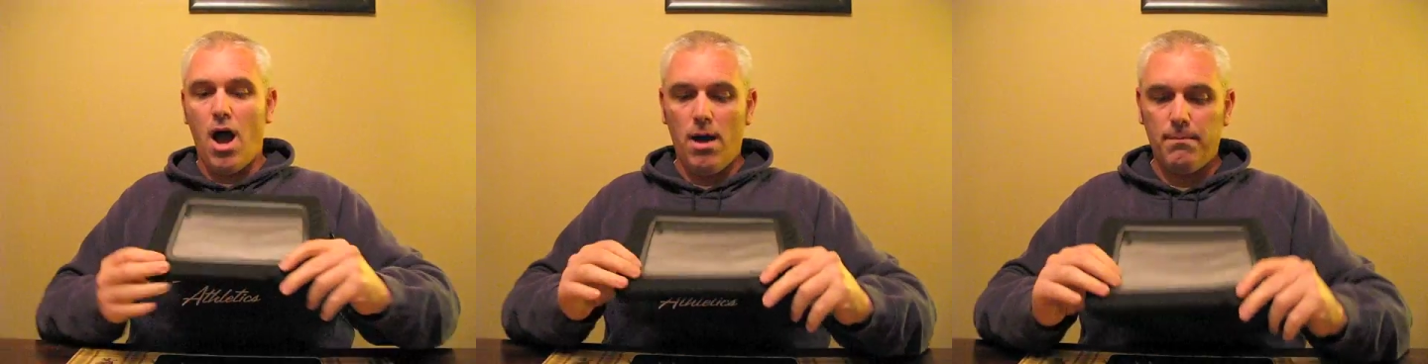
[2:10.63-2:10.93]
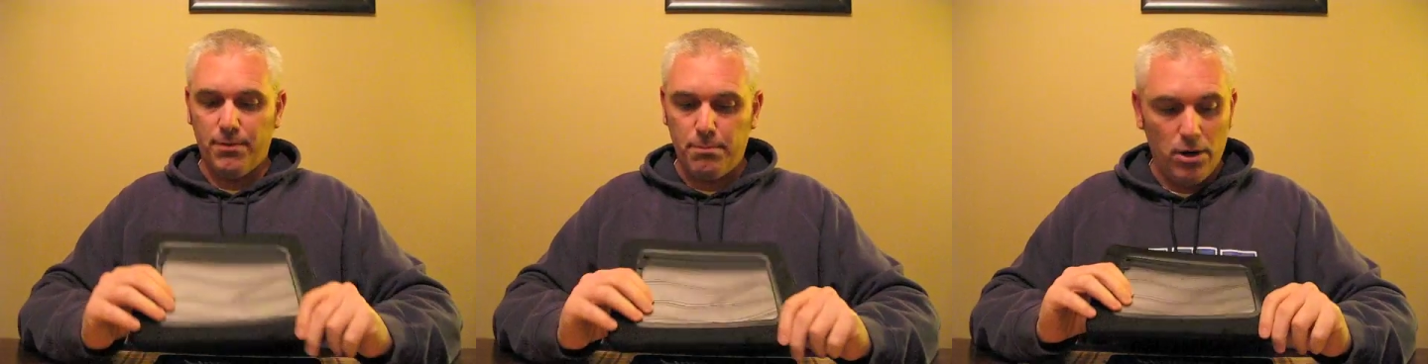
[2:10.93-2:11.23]

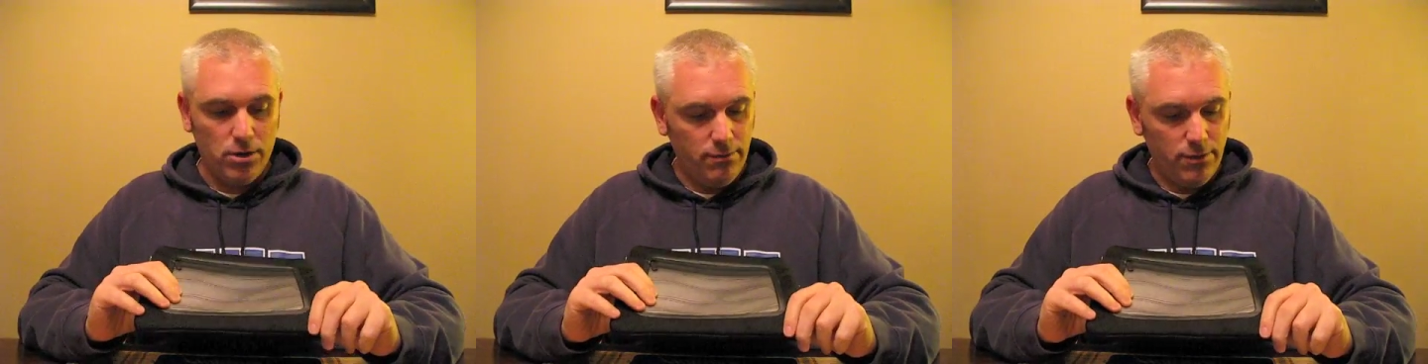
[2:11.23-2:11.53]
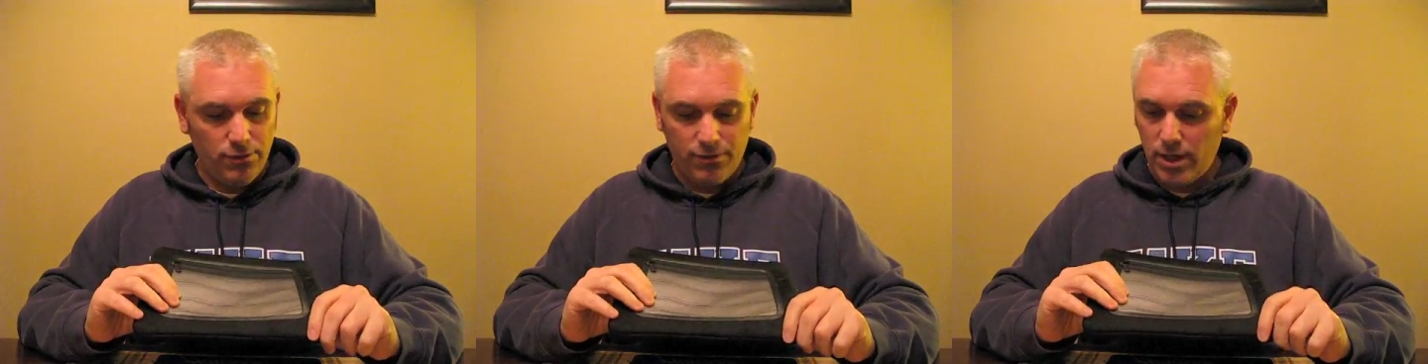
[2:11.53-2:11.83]
The Belkin
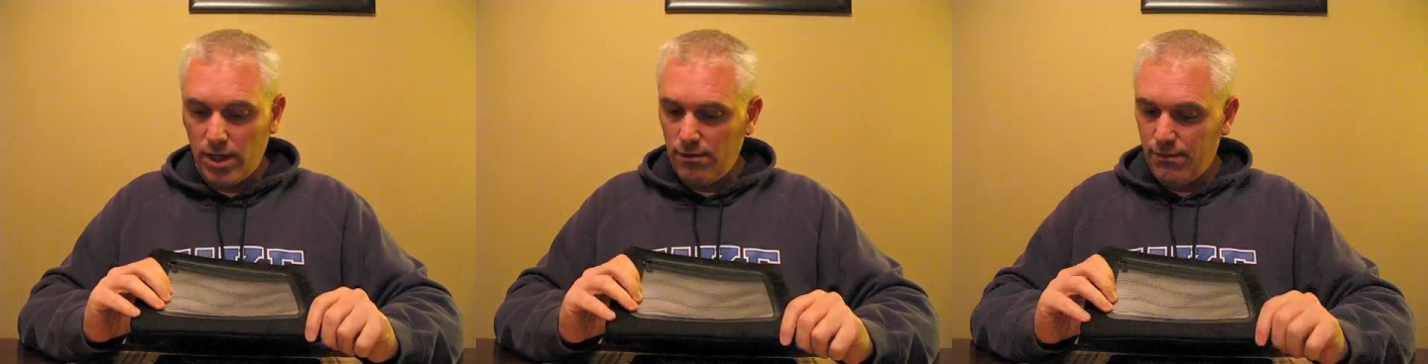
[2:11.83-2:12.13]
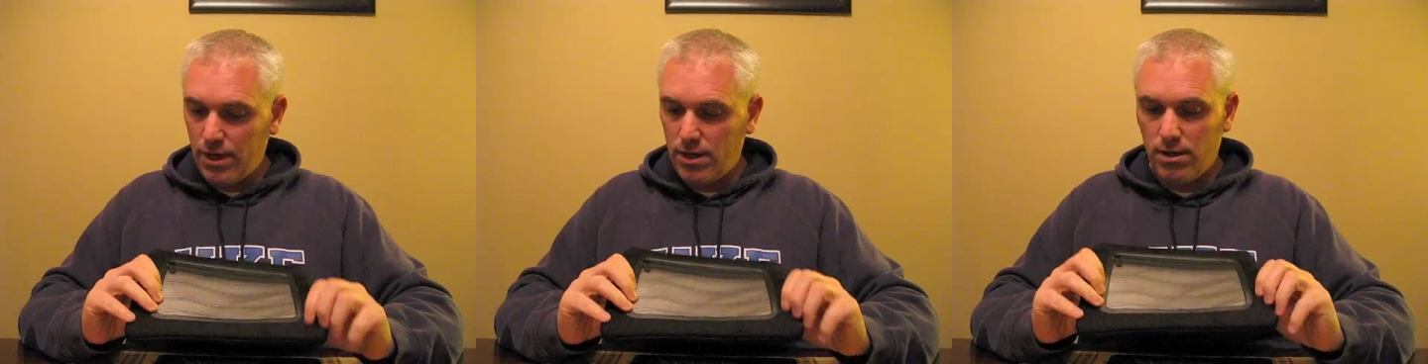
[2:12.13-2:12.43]
View
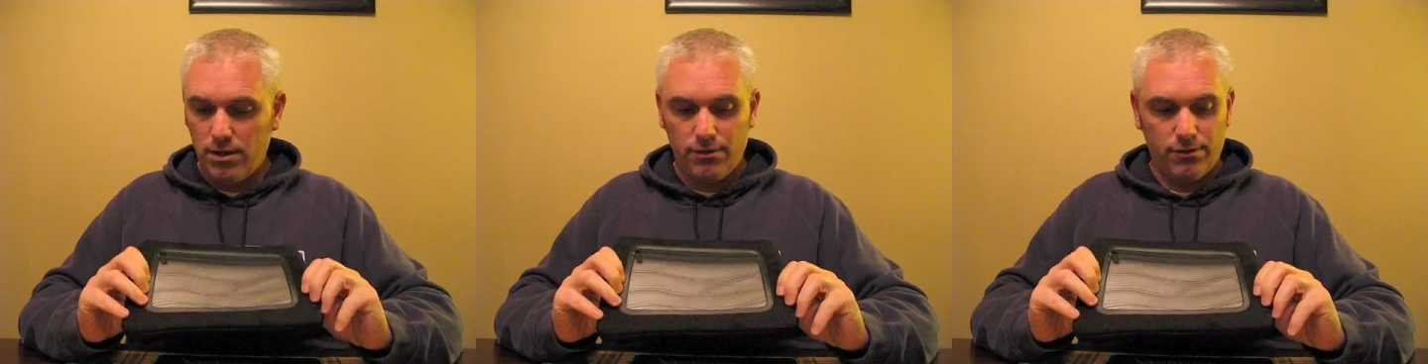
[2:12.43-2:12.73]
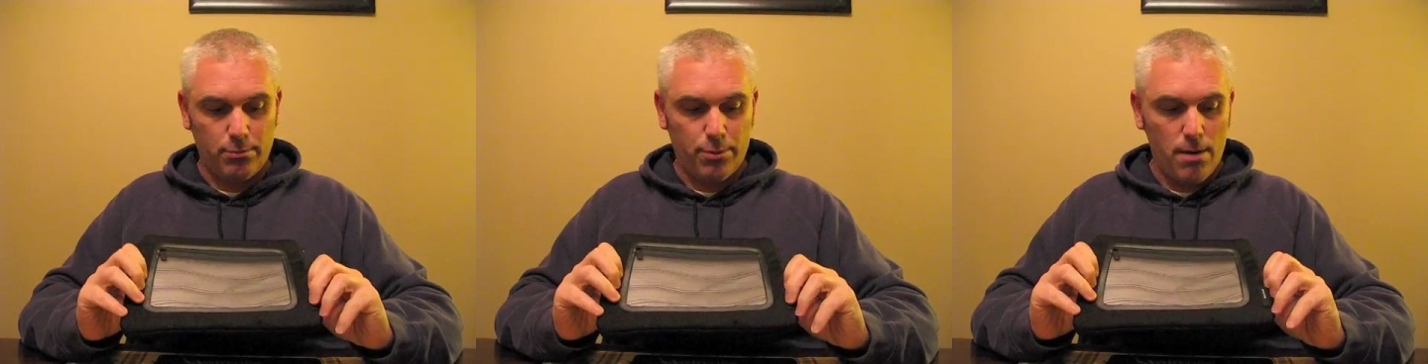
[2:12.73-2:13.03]
sleeve
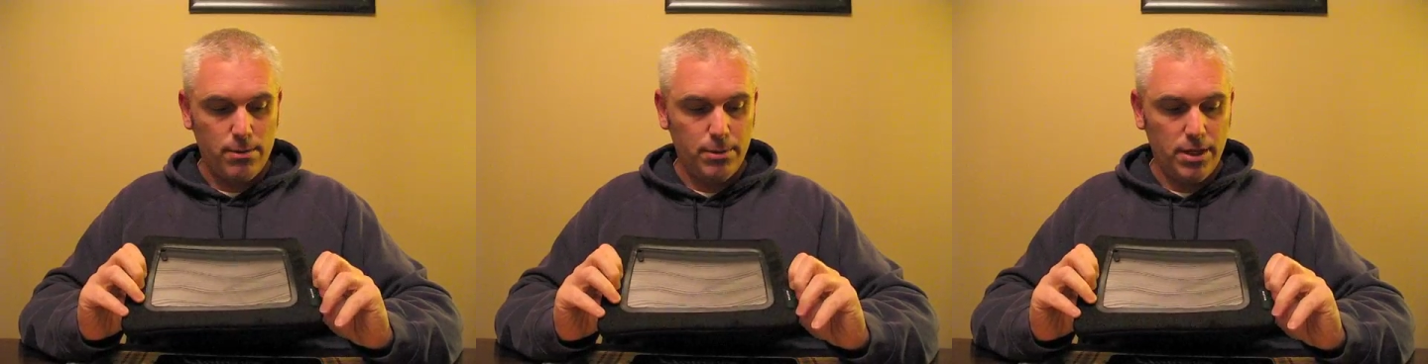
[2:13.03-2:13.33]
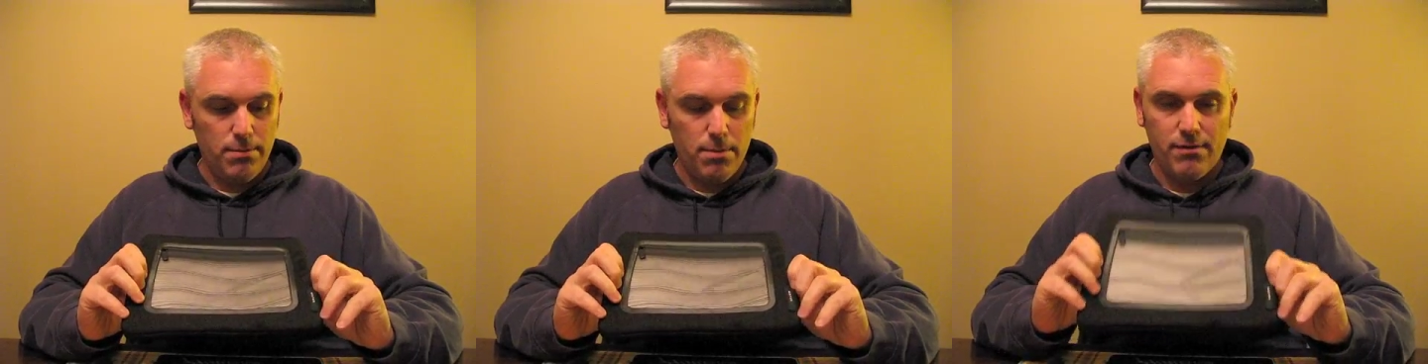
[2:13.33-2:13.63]
is
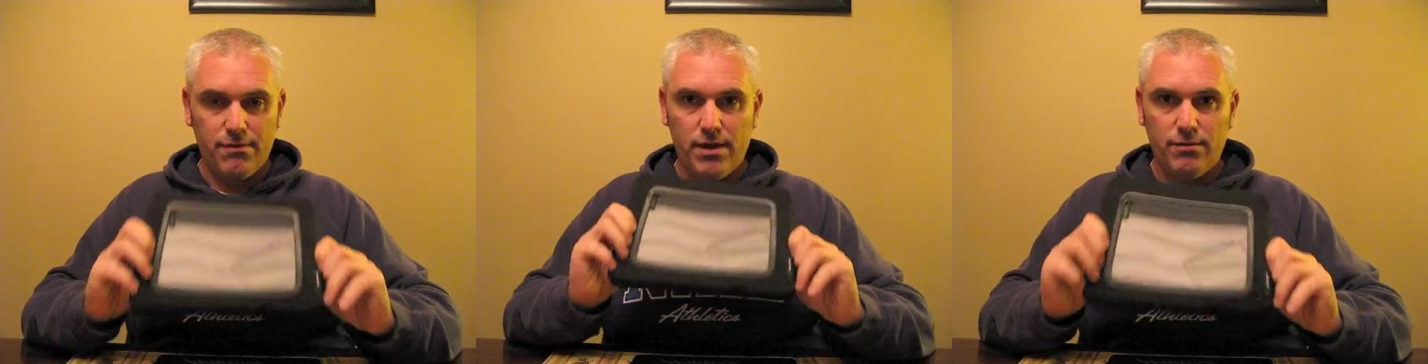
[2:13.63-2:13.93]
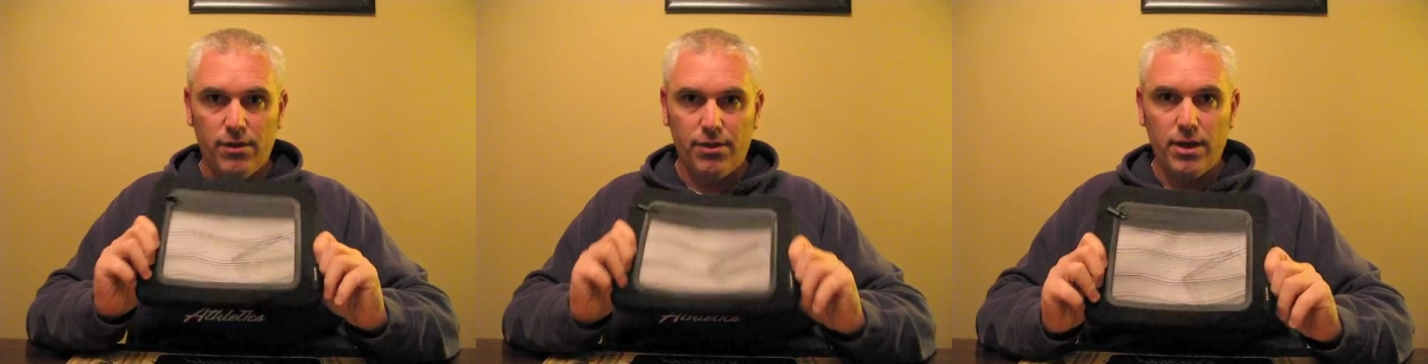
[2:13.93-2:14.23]
probably my
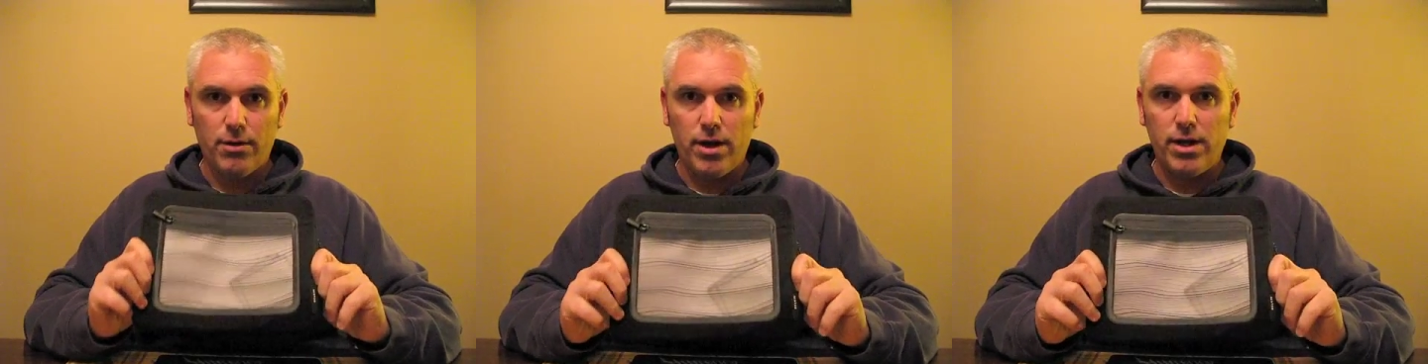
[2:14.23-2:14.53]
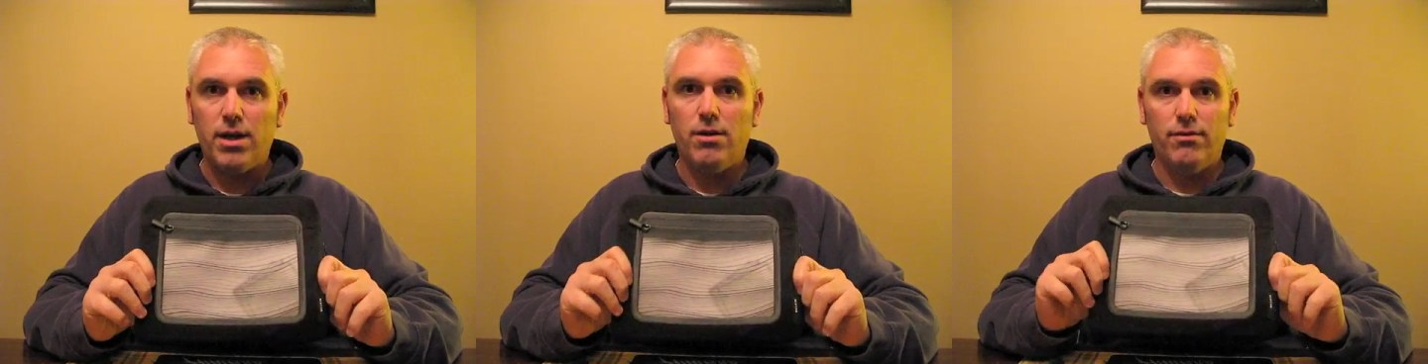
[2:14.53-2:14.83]
favorite thing right
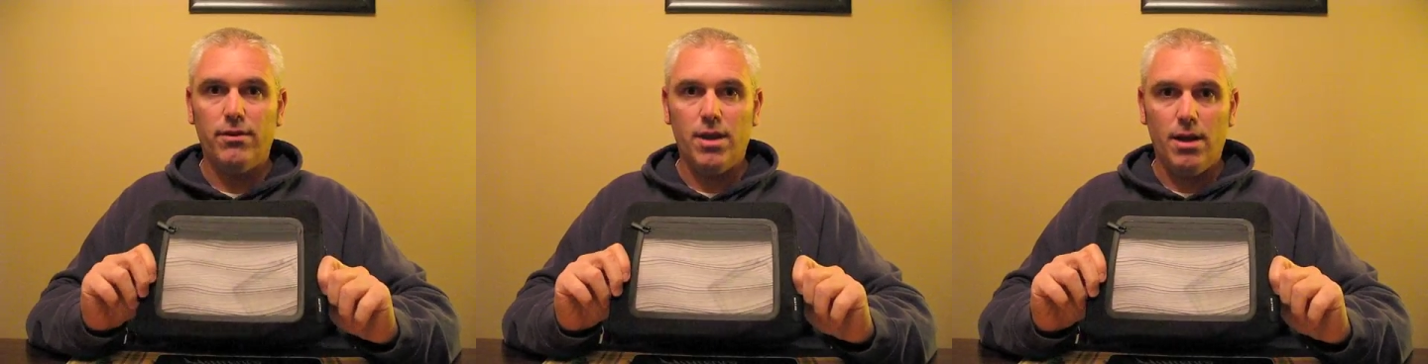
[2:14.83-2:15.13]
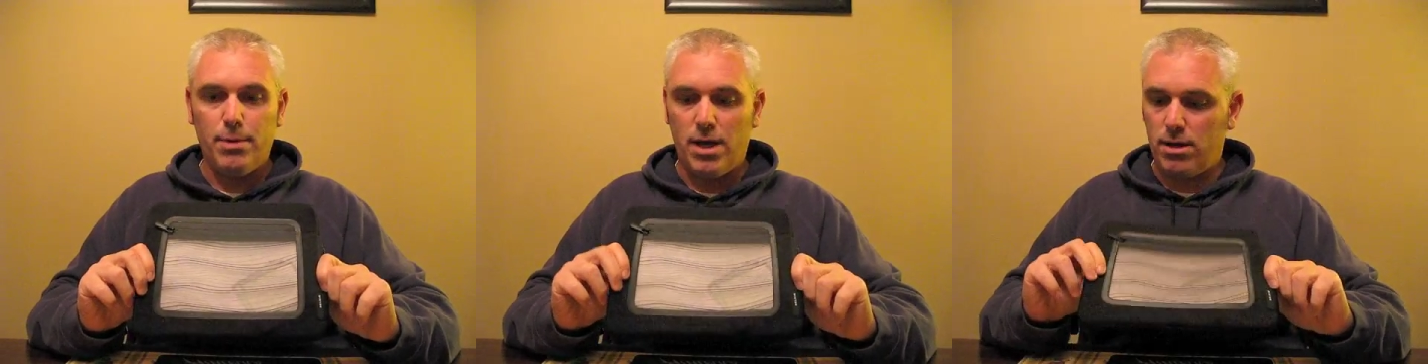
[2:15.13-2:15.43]
now for the
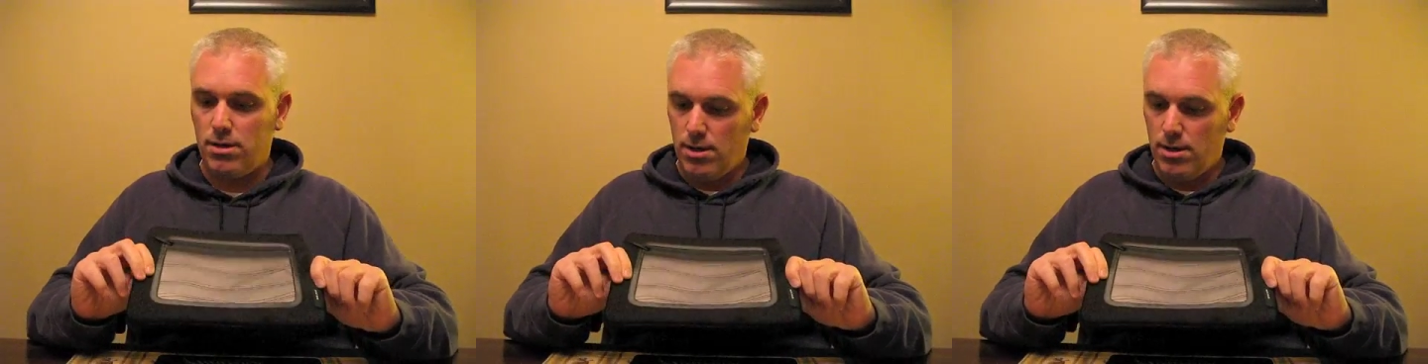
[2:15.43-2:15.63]
iPad.